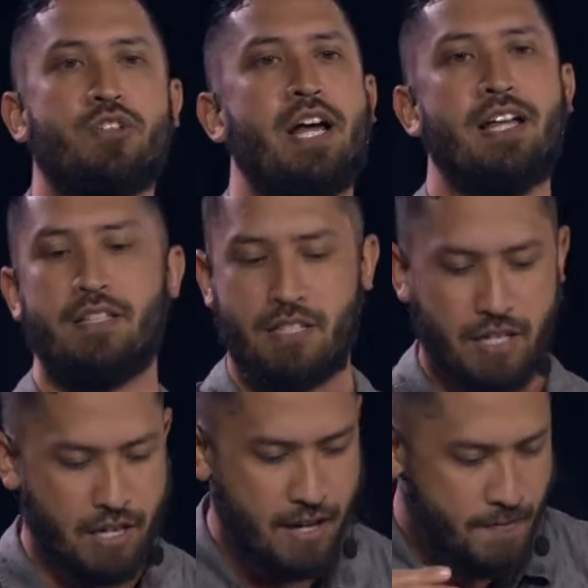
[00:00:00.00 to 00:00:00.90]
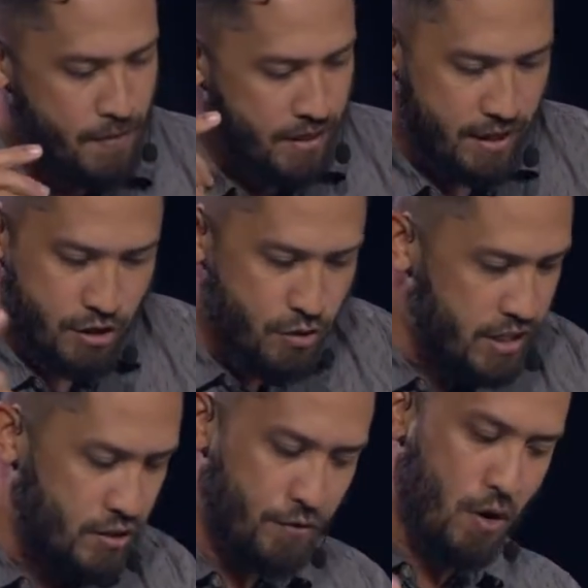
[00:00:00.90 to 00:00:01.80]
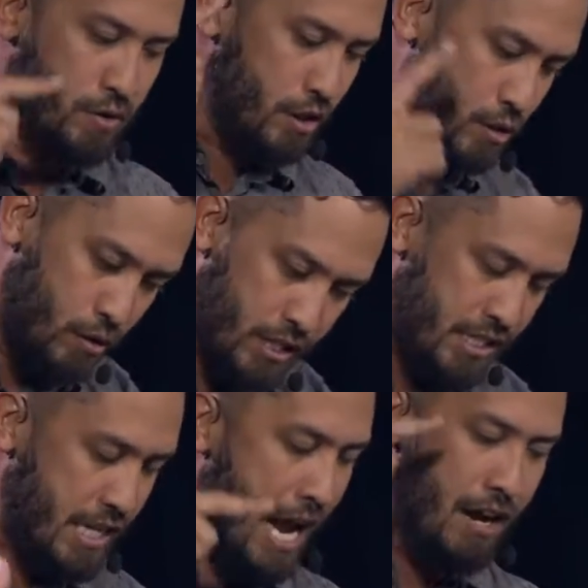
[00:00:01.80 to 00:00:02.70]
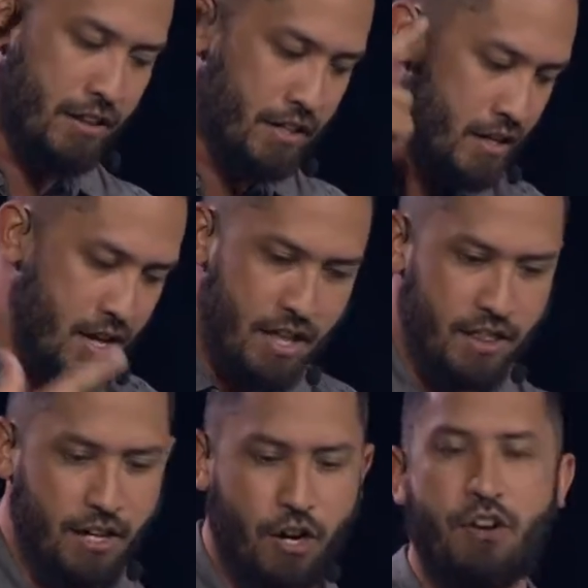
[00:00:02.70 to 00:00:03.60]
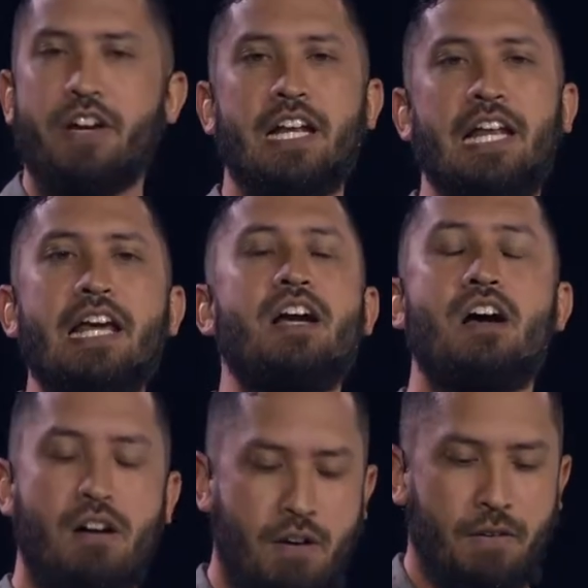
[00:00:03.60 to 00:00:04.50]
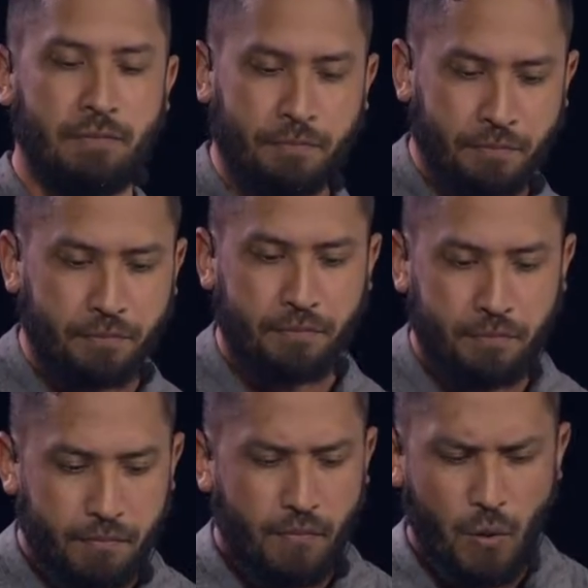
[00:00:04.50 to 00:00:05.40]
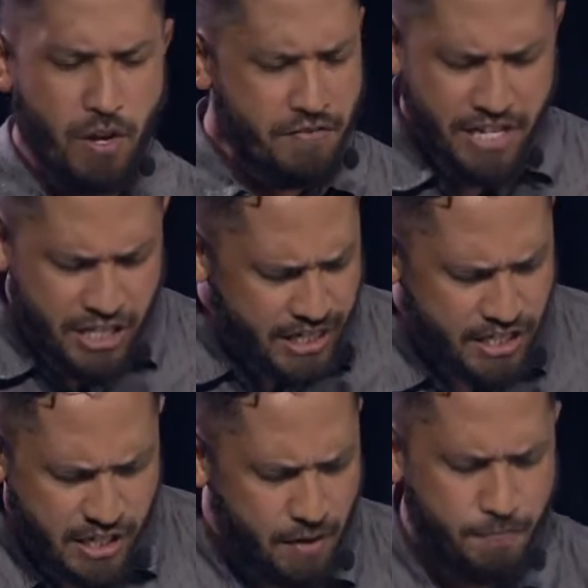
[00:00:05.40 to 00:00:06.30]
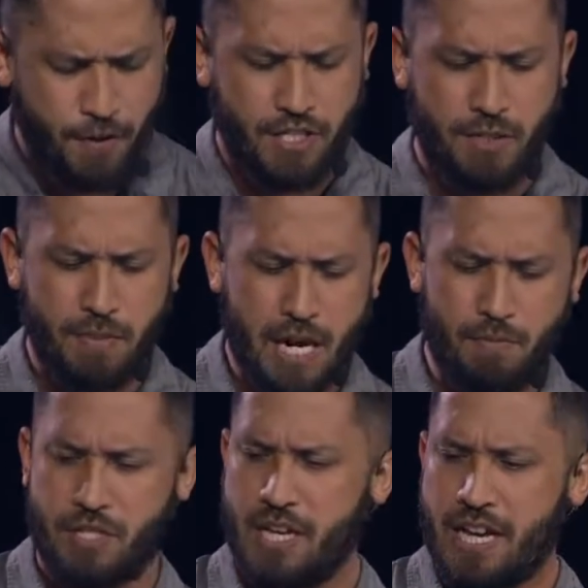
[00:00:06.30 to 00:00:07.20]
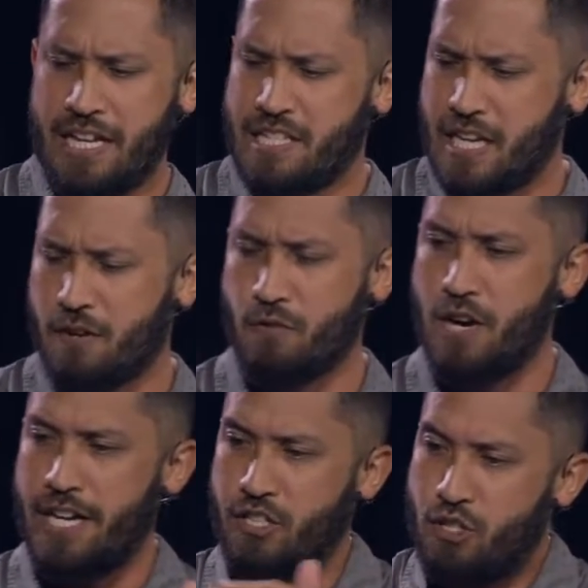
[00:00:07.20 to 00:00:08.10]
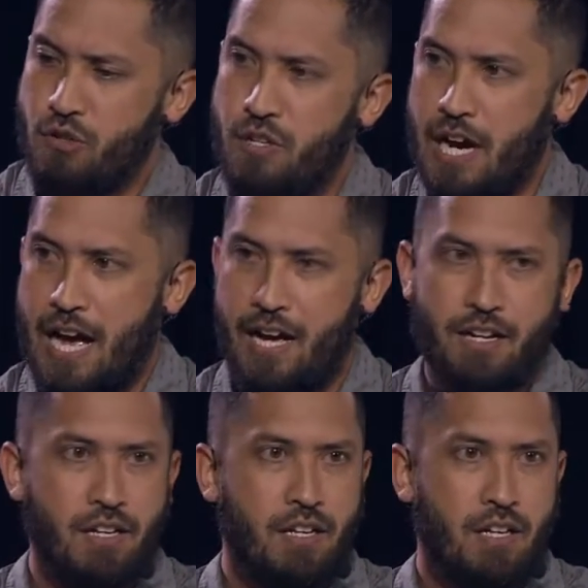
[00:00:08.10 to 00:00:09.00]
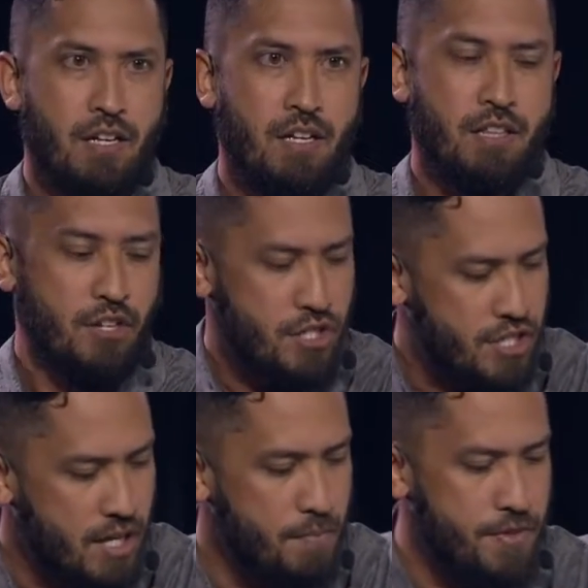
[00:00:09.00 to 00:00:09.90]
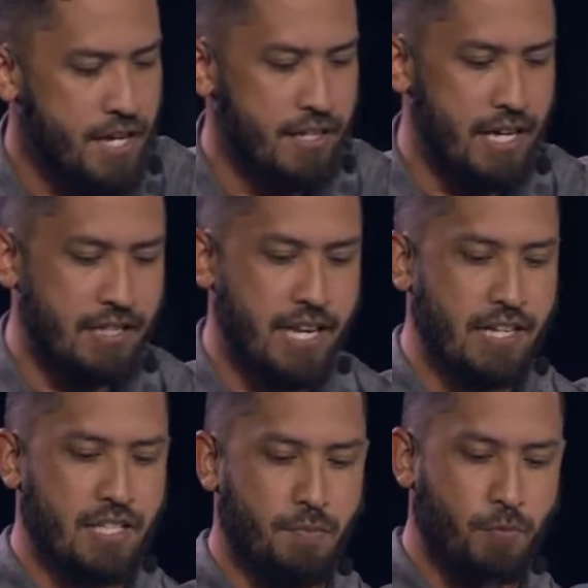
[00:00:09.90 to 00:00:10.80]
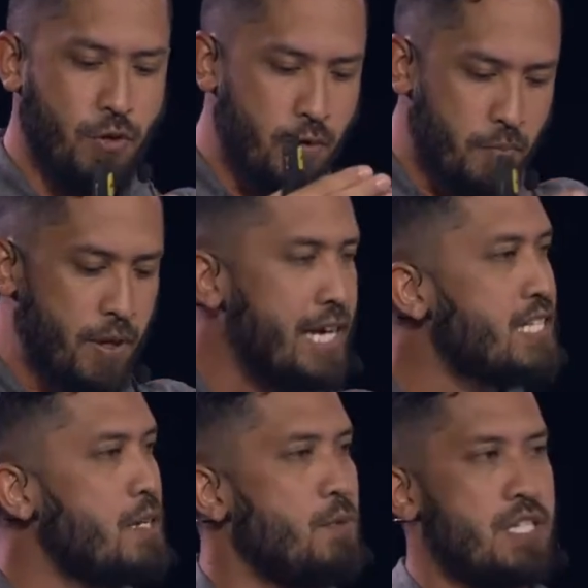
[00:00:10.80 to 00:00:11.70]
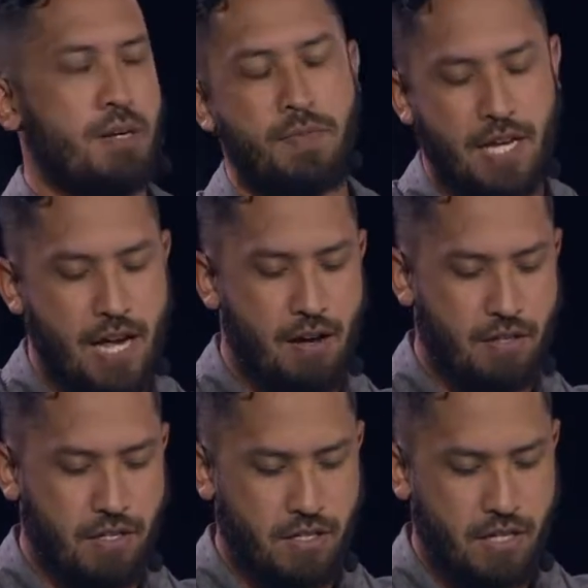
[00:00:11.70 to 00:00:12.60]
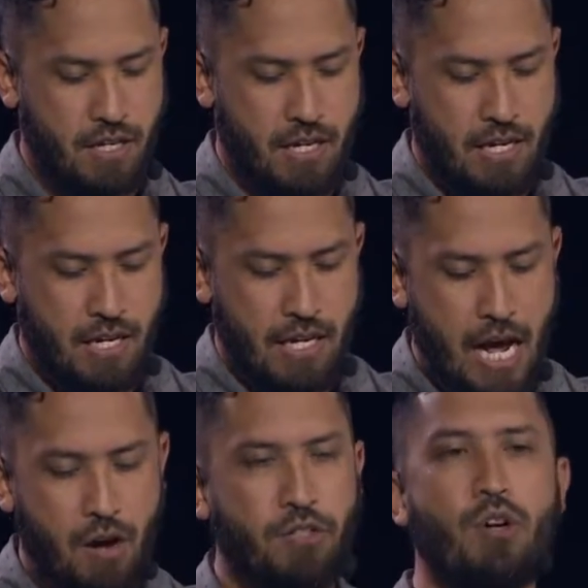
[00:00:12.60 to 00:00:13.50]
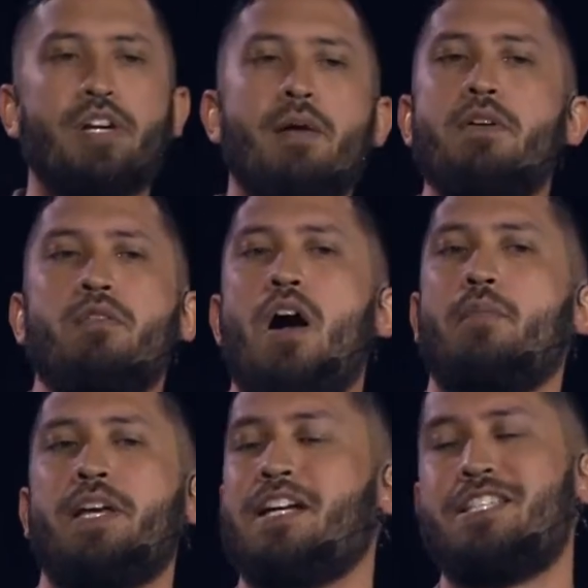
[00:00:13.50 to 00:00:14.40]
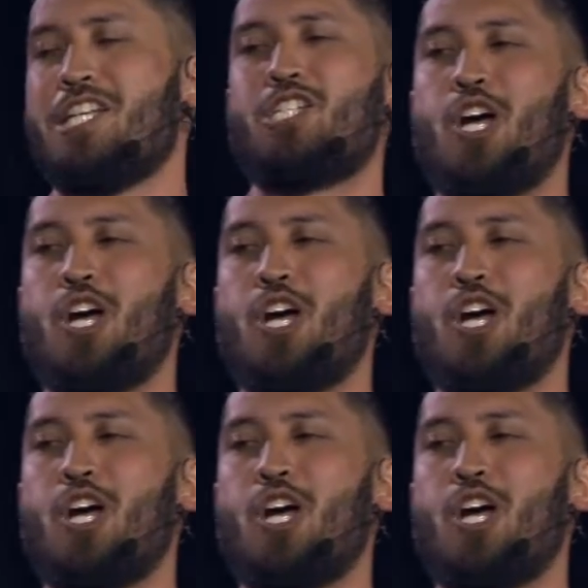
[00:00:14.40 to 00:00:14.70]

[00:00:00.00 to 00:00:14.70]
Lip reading: trends, the newest phone, the coolest style, the current lingo. We even chase comfort. Sometimes instead of running to God, there's something that takes the, we replace him with something else. Now, don't get me wrong, because this